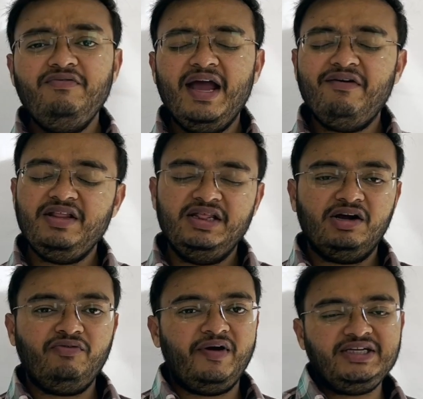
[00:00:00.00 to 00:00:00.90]
we are with the
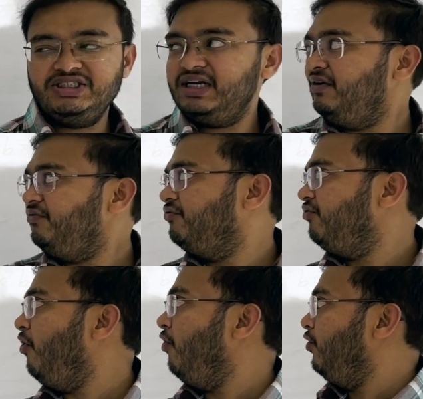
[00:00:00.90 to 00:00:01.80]
question
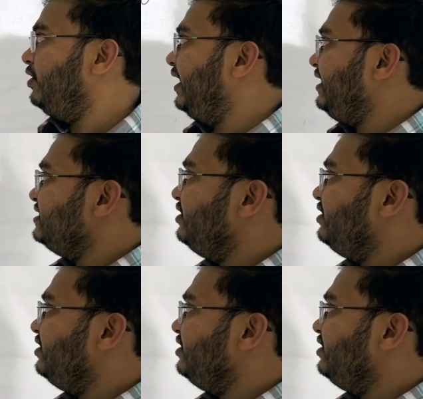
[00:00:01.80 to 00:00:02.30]
4, that is